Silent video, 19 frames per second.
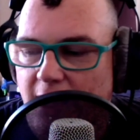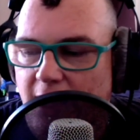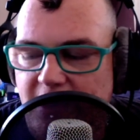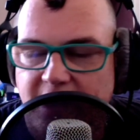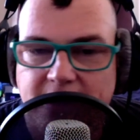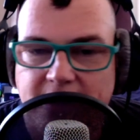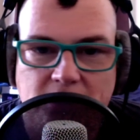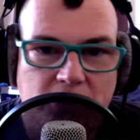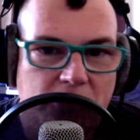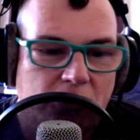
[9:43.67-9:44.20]

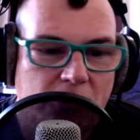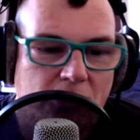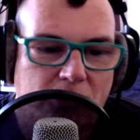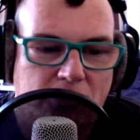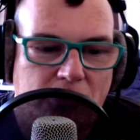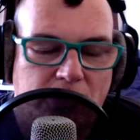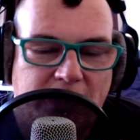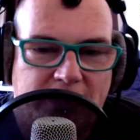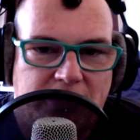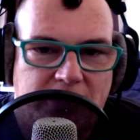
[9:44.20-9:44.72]
And then, you
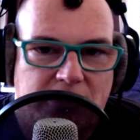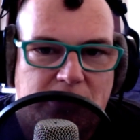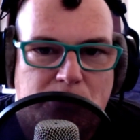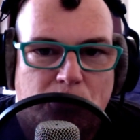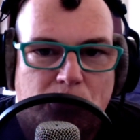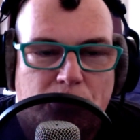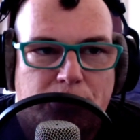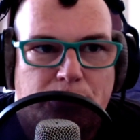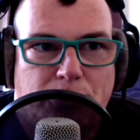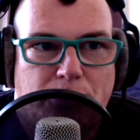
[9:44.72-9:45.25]
know, you get
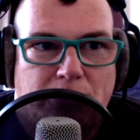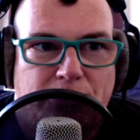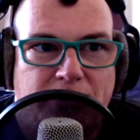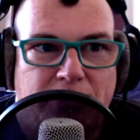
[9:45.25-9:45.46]
this multiple